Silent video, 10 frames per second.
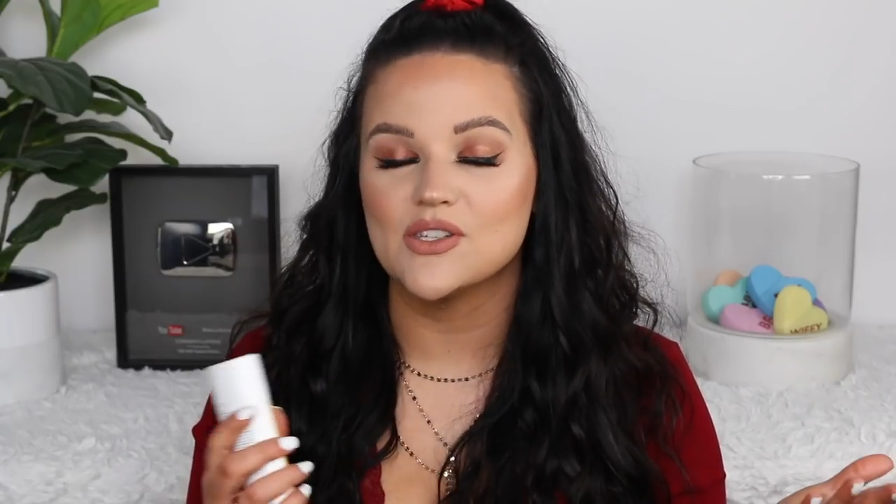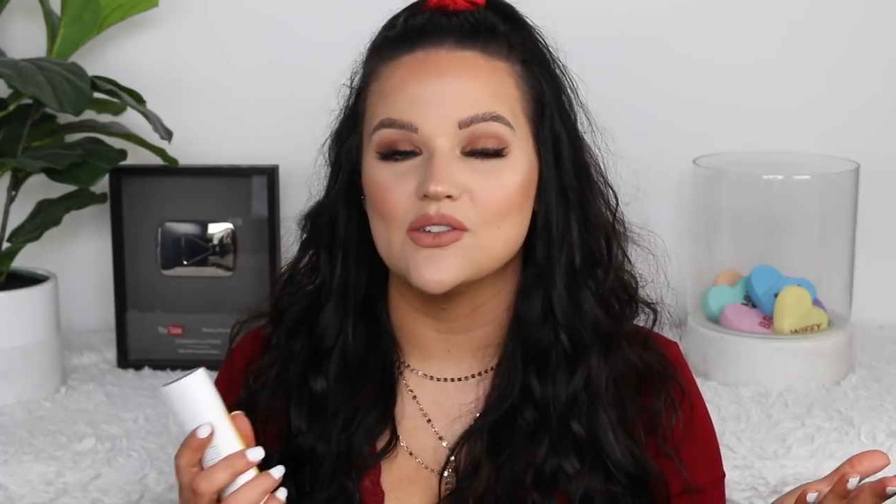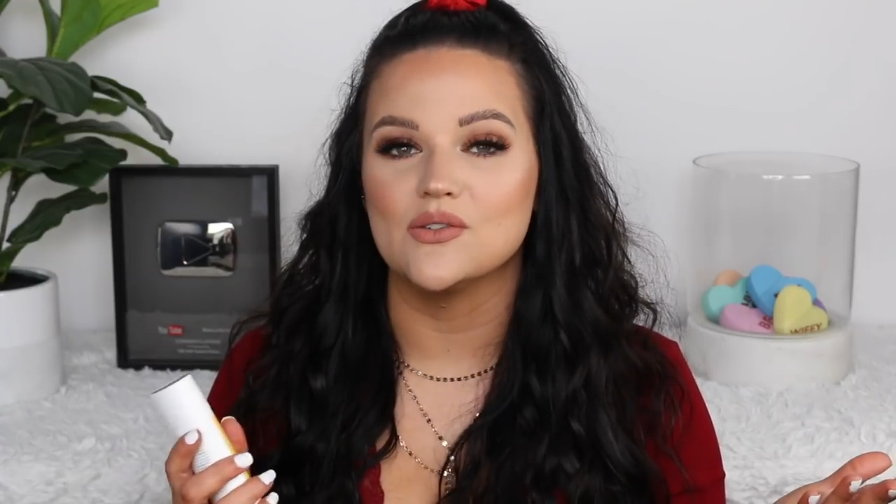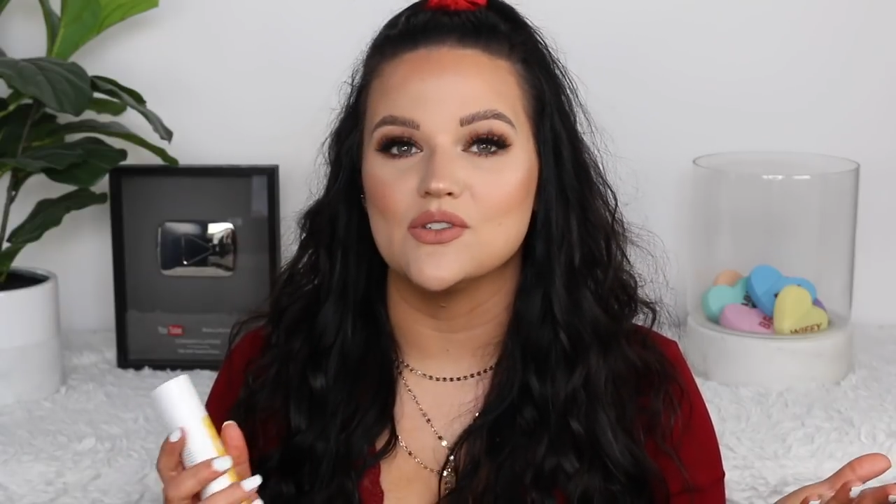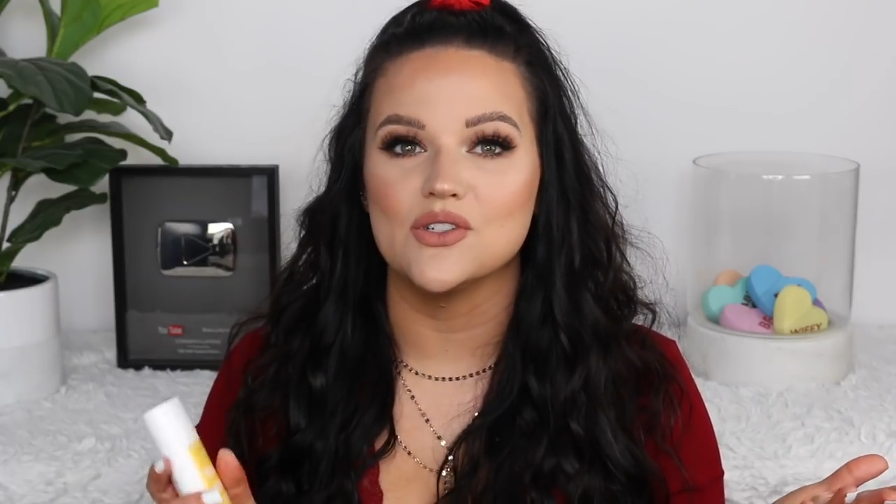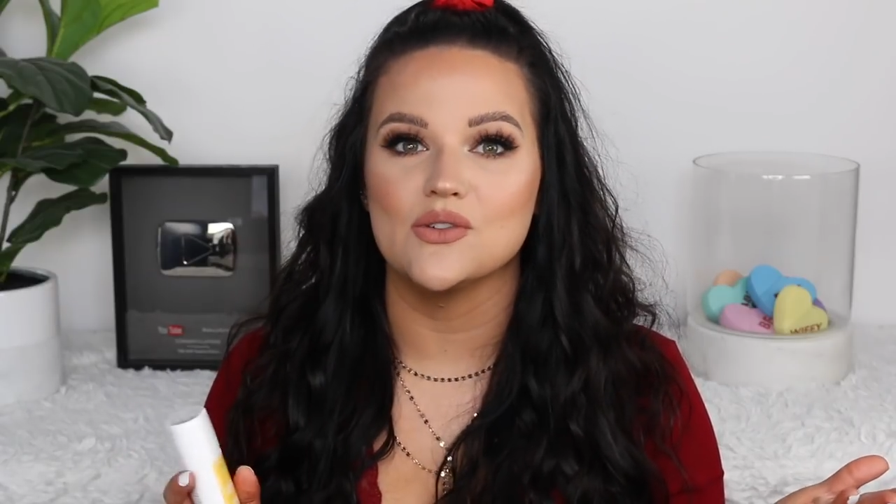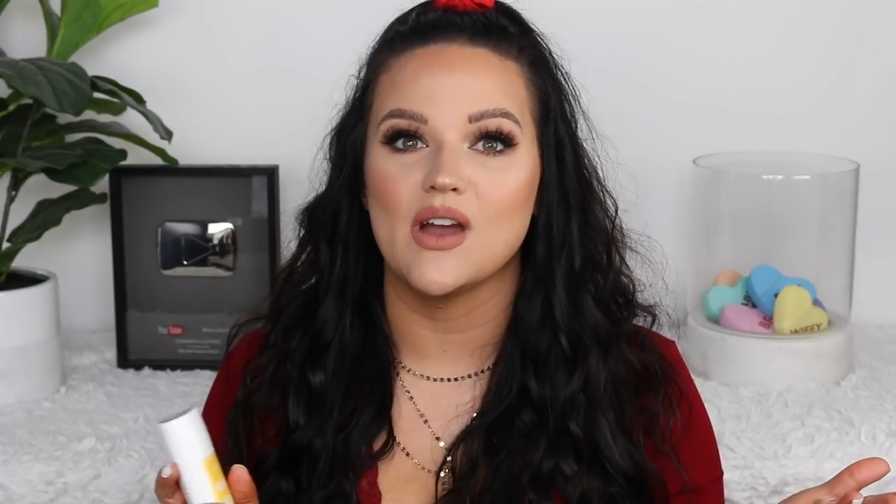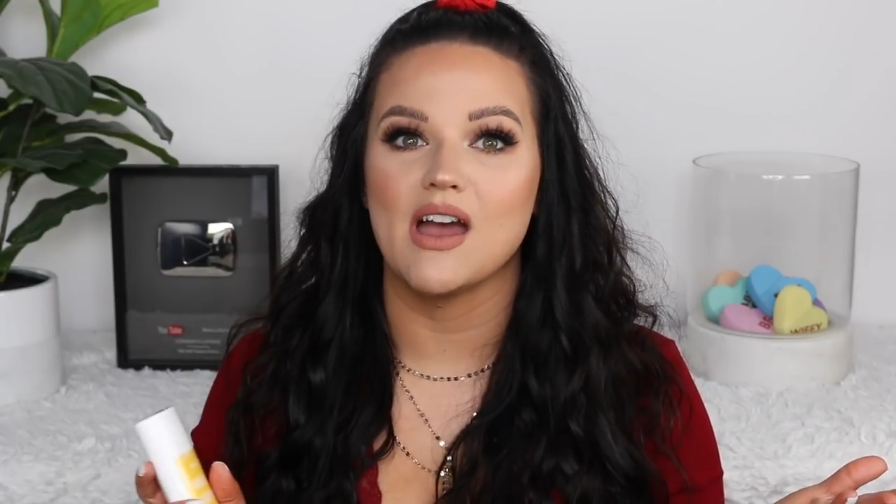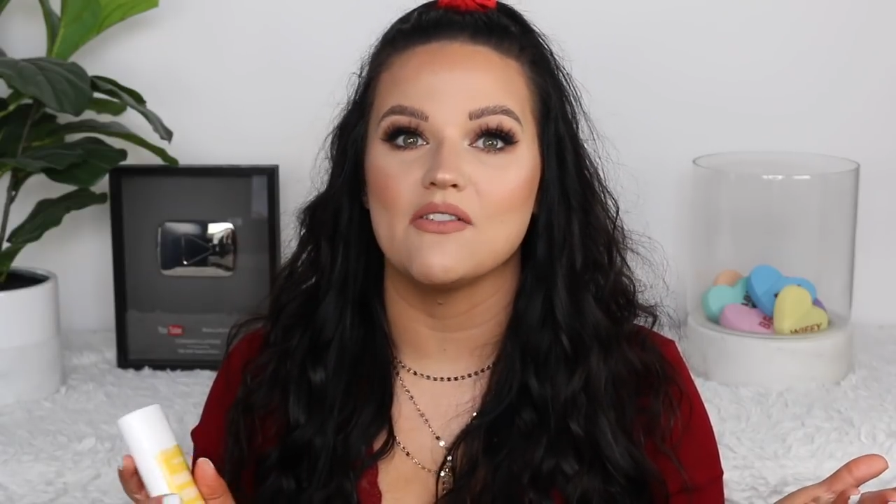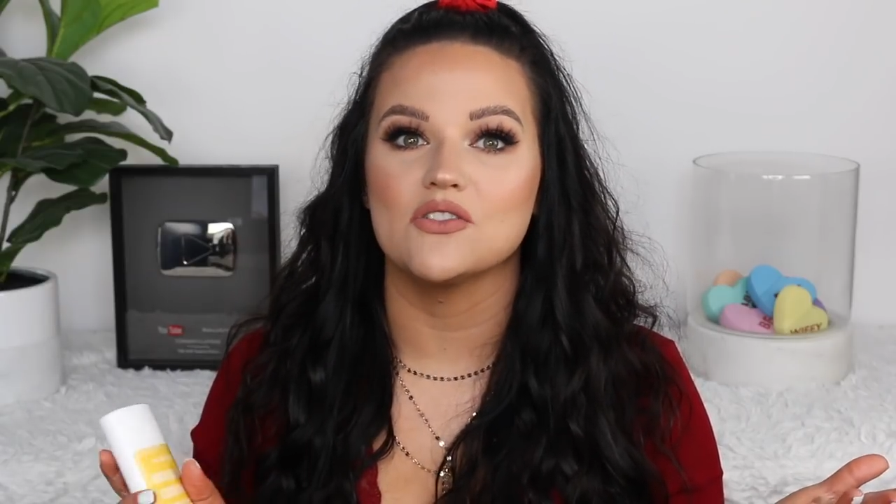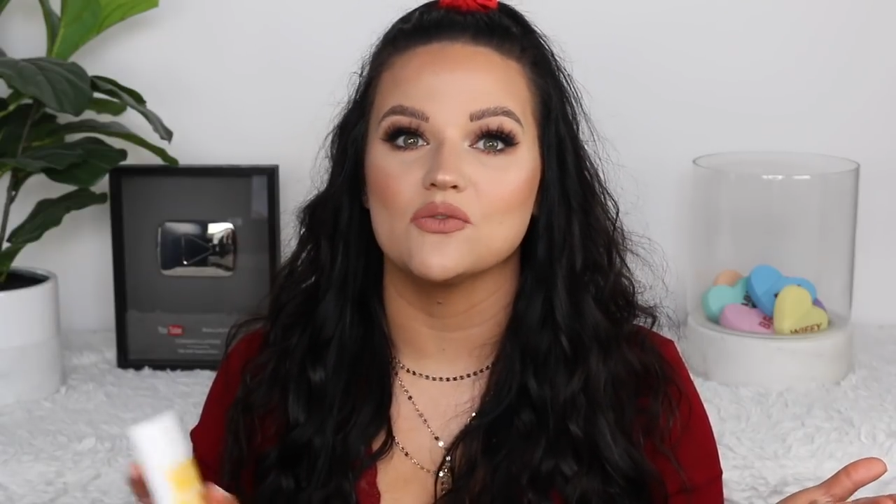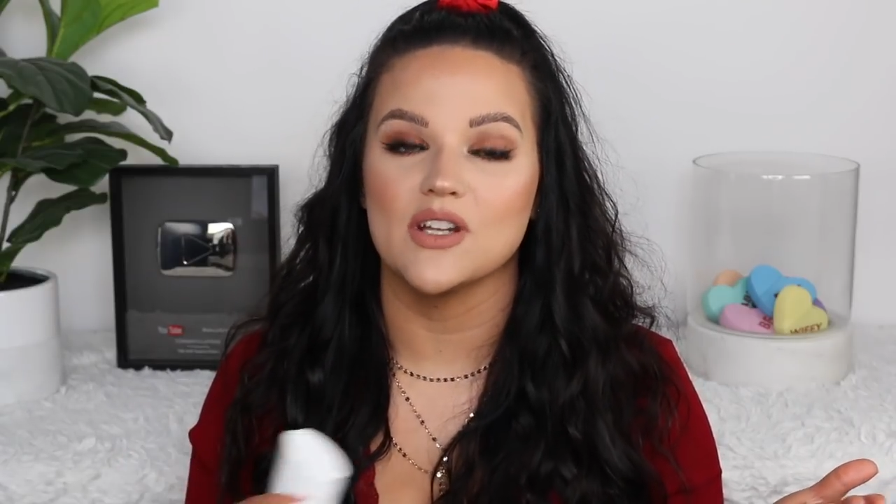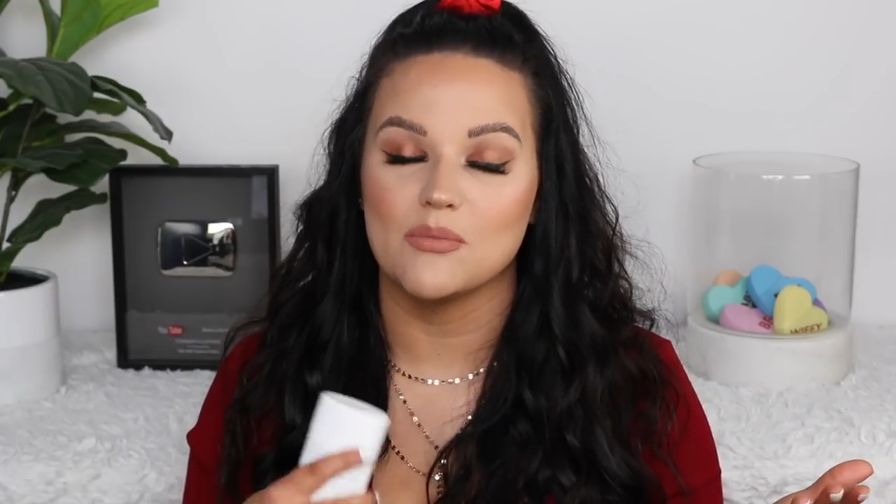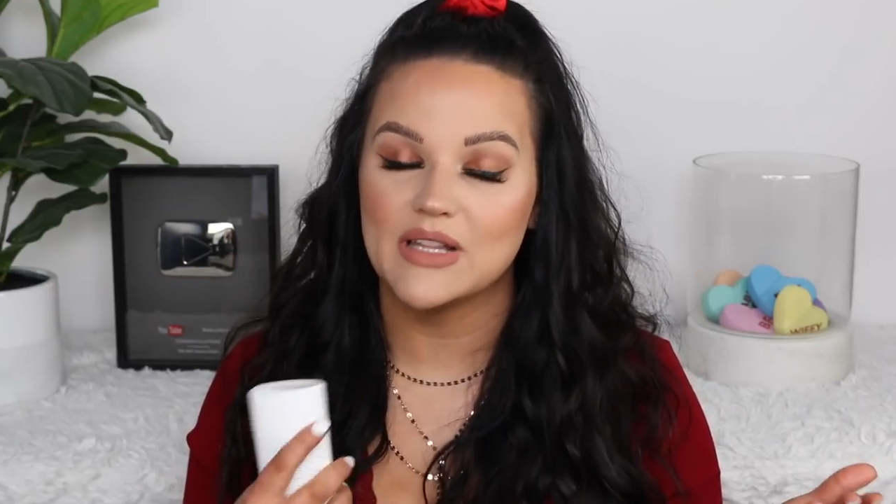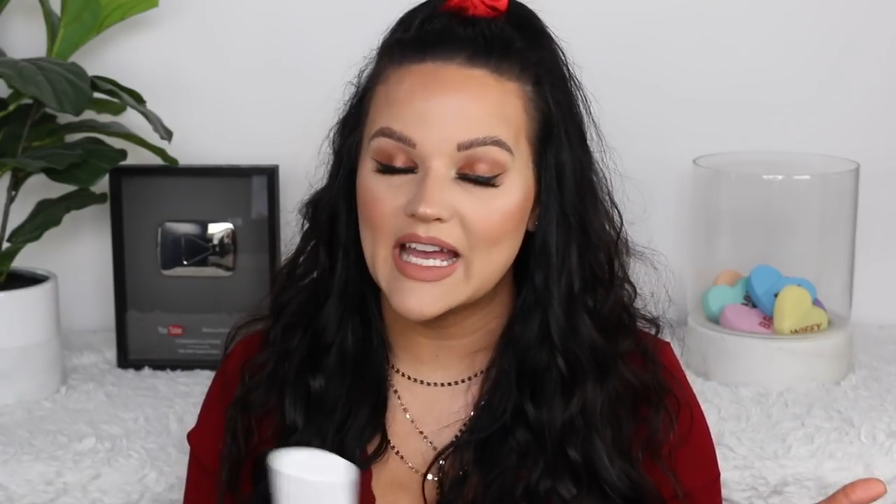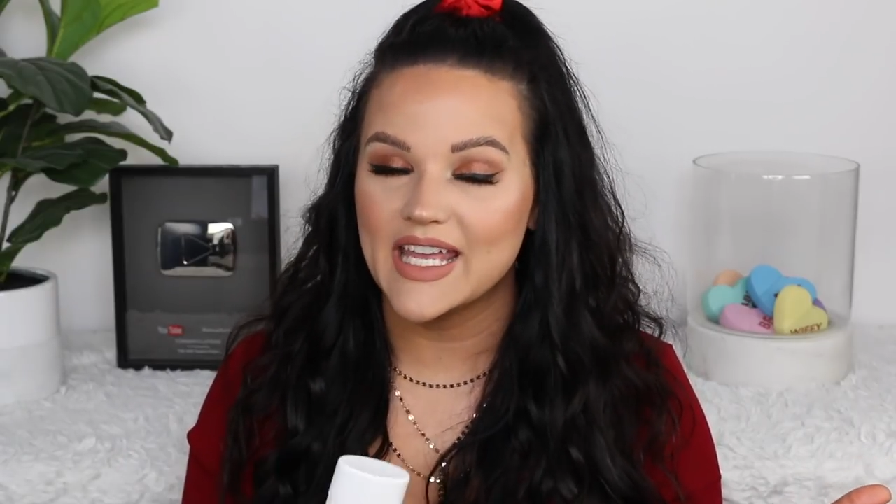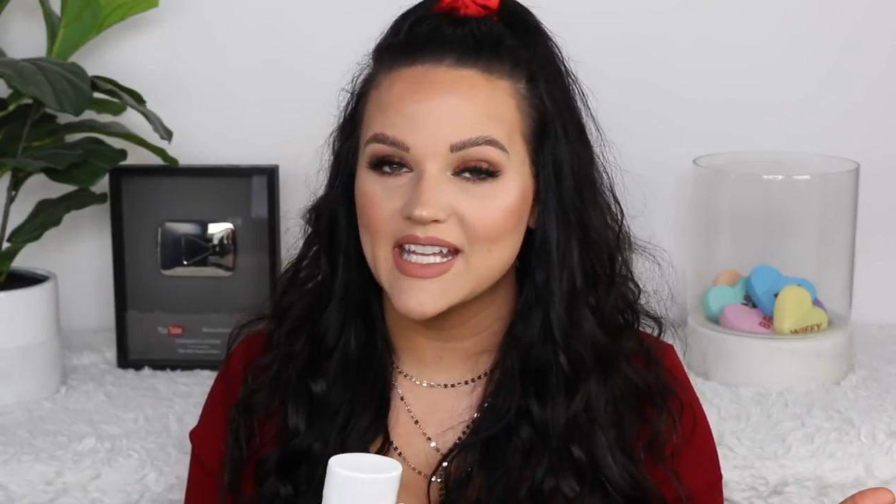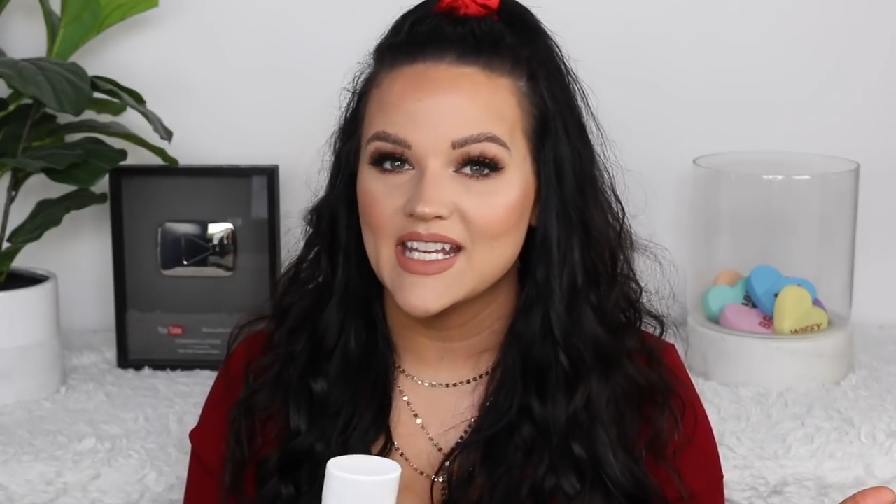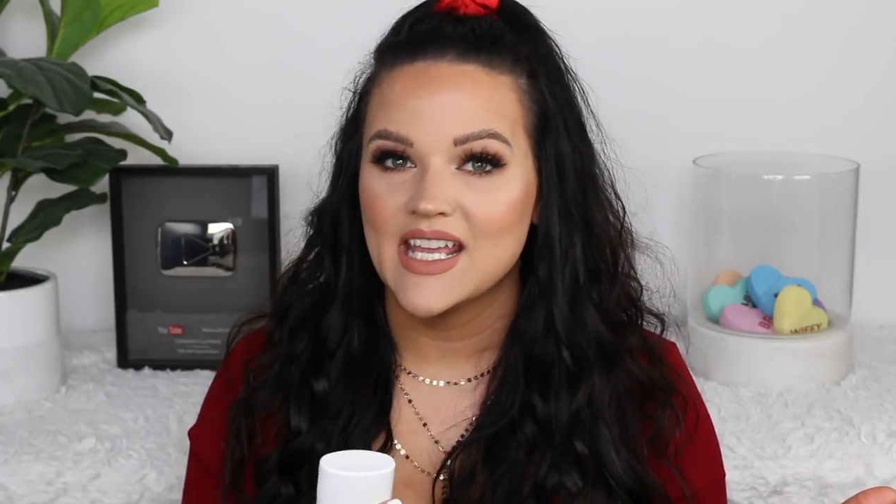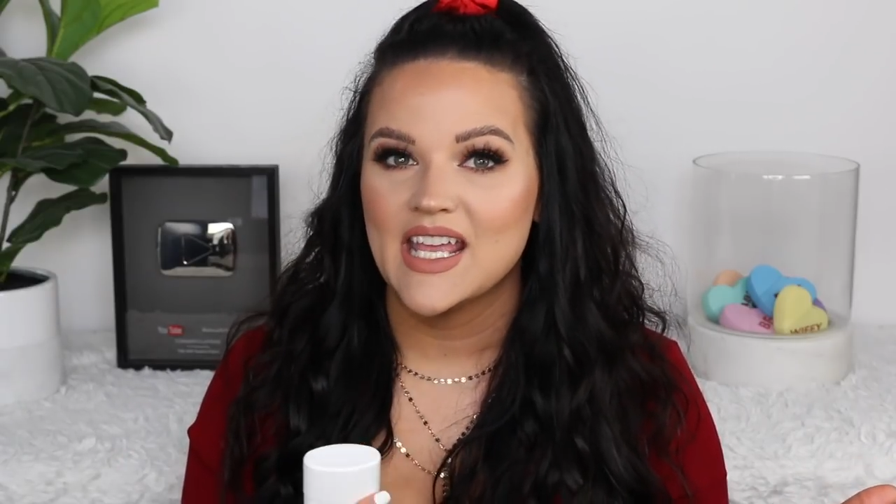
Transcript: You do have to reapply it